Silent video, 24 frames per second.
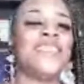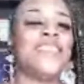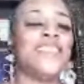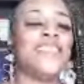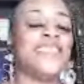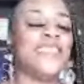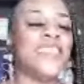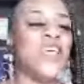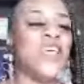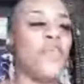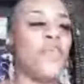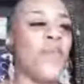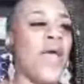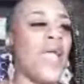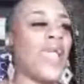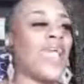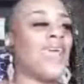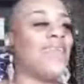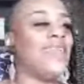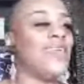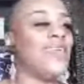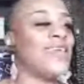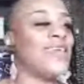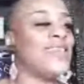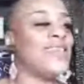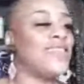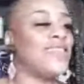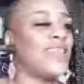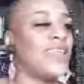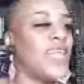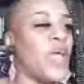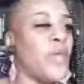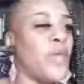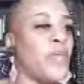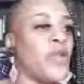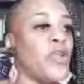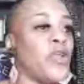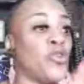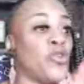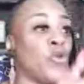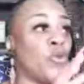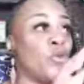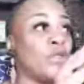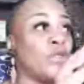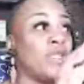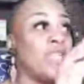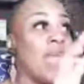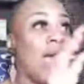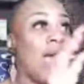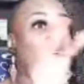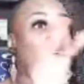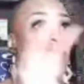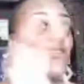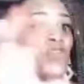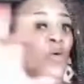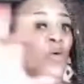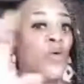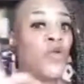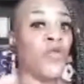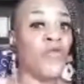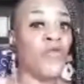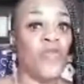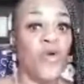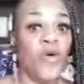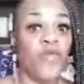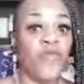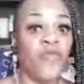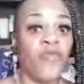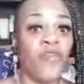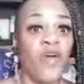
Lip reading: back and look at celebrities whose lives are on the forefront,